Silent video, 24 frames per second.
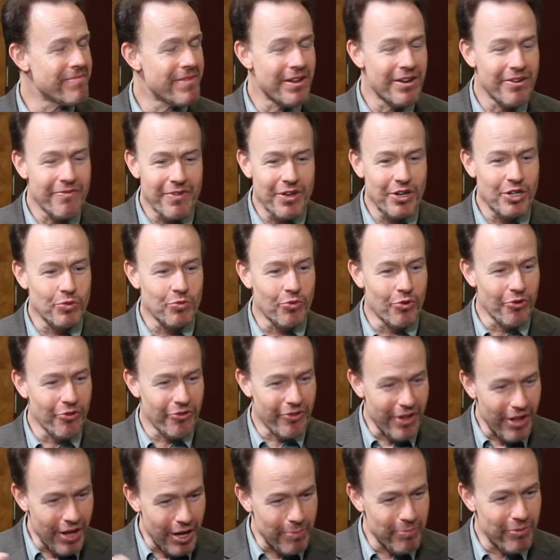
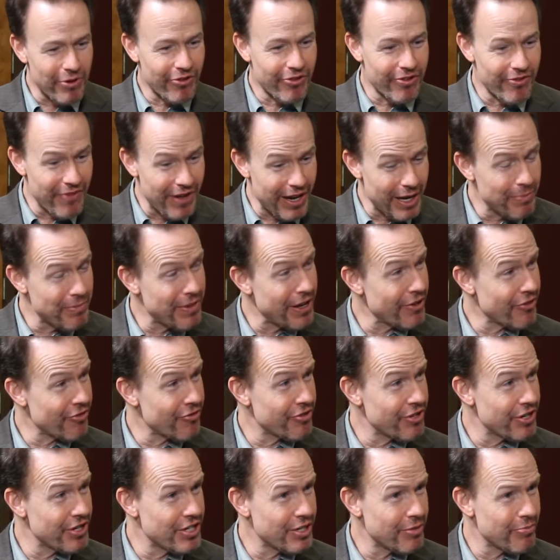individuals help us develop that
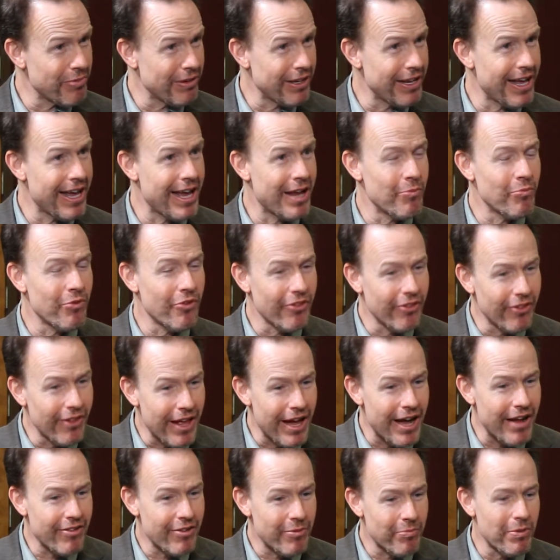strategic plan with
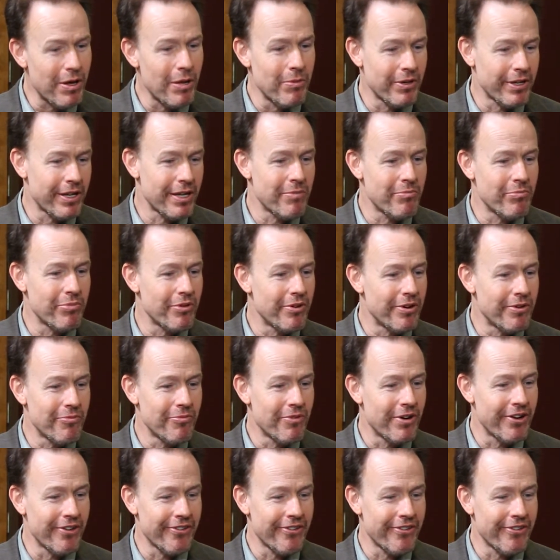lots of public input.